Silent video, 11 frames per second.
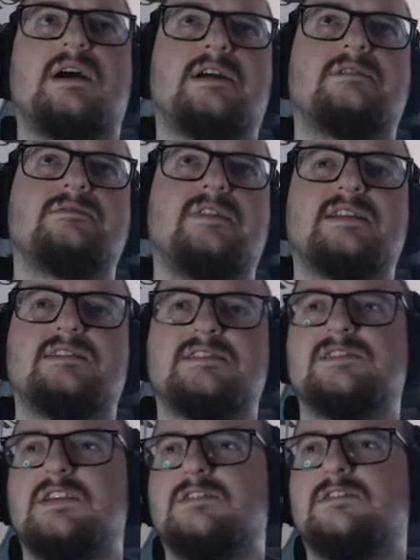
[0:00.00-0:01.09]
around that,
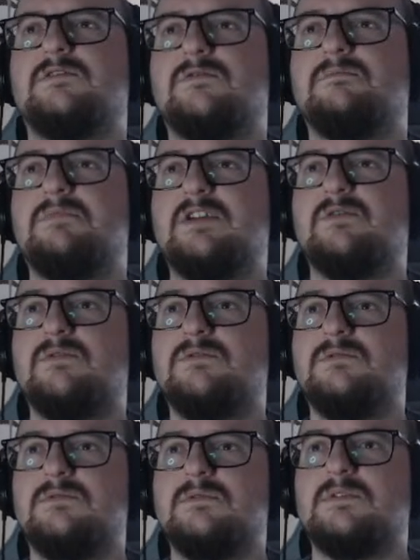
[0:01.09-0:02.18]
it's going to be cool.